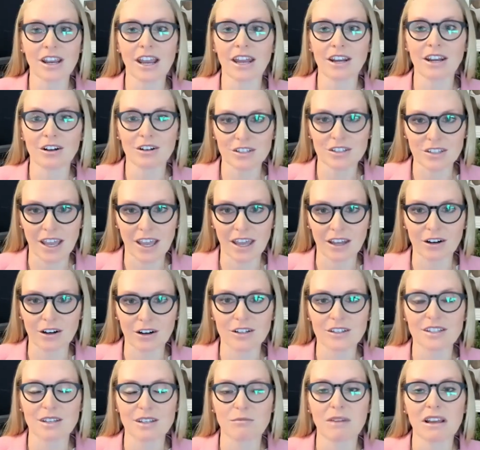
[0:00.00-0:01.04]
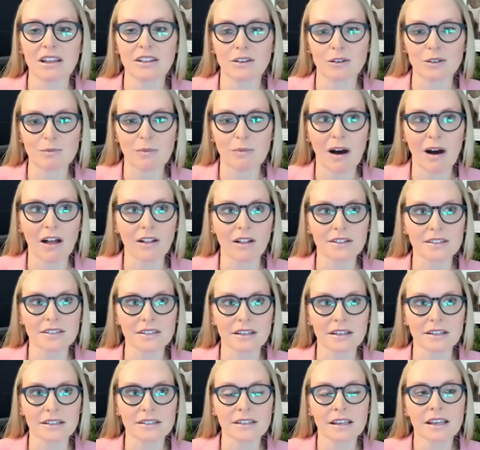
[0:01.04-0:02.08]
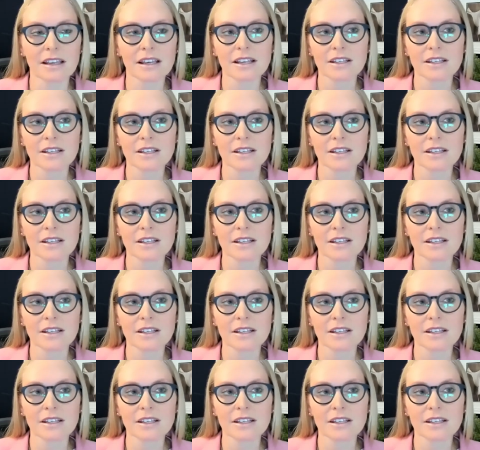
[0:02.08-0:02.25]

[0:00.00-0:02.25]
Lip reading: and your standards to meet those policies.